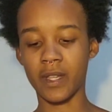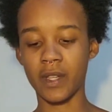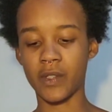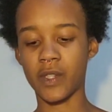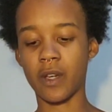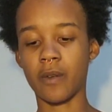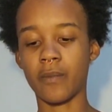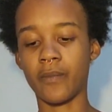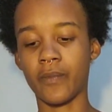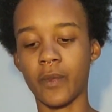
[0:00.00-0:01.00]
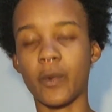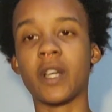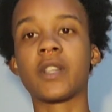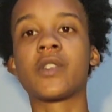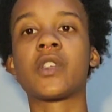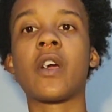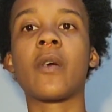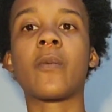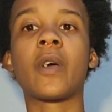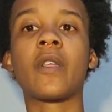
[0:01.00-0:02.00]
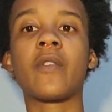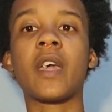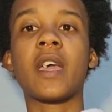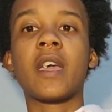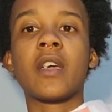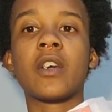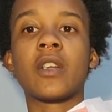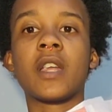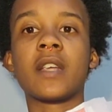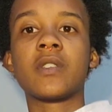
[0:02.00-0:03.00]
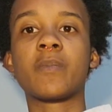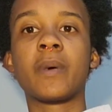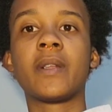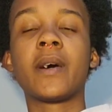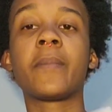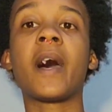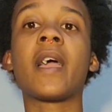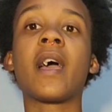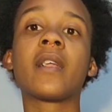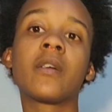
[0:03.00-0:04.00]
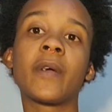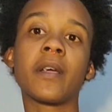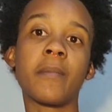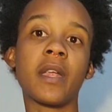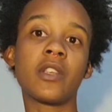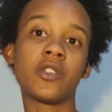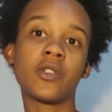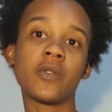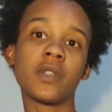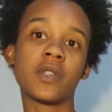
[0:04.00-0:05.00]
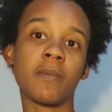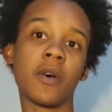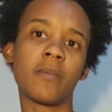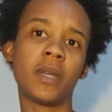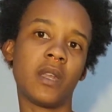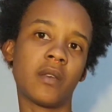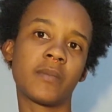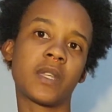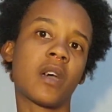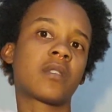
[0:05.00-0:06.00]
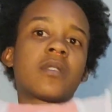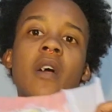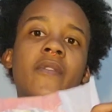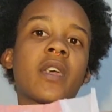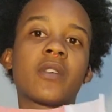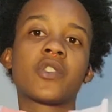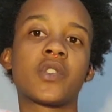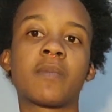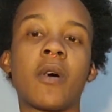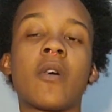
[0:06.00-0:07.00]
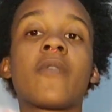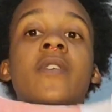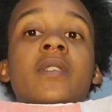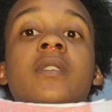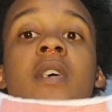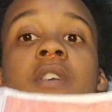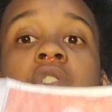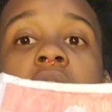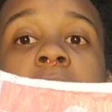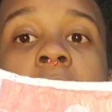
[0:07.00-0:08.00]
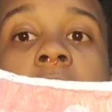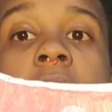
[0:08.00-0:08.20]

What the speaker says: So we're gonna start with a Goodnight's pull-up. I highly recommend you do the small medium size, not the extra small. This is extra small.